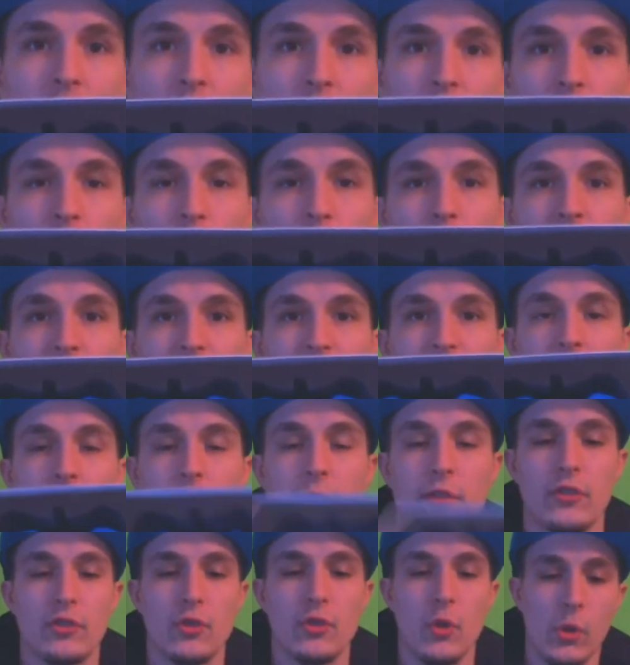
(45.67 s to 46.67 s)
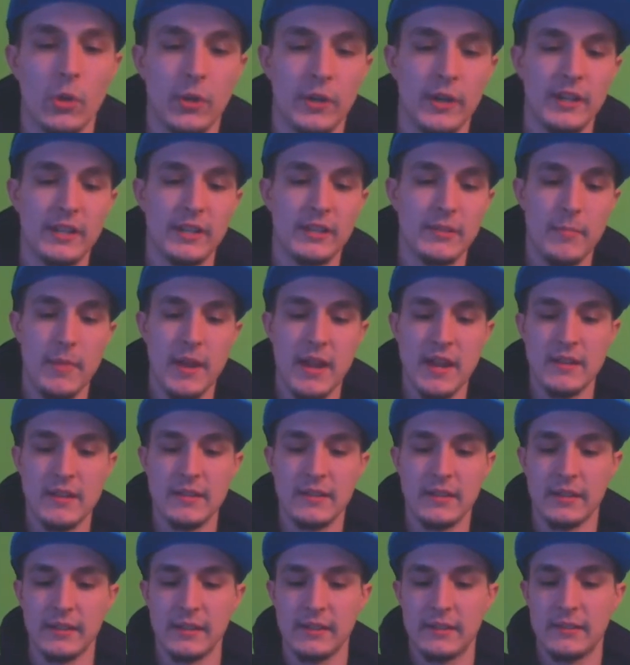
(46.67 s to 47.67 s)
for a Scuf controller, and it's
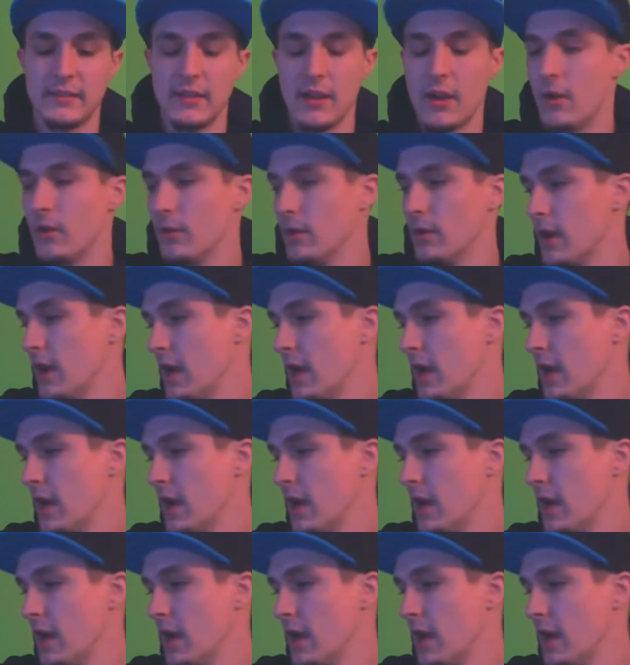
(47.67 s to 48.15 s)
amazing. So